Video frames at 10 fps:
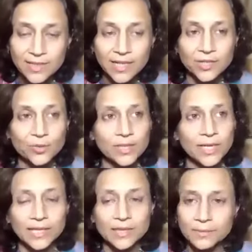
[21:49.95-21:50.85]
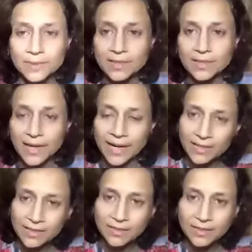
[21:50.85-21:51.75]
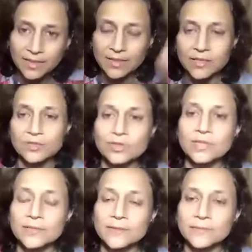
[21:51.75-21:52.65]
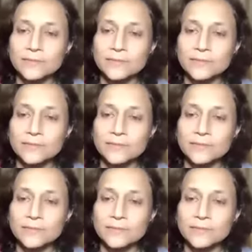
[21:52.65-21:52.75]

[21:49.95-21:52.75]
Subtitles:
into the Atman and to the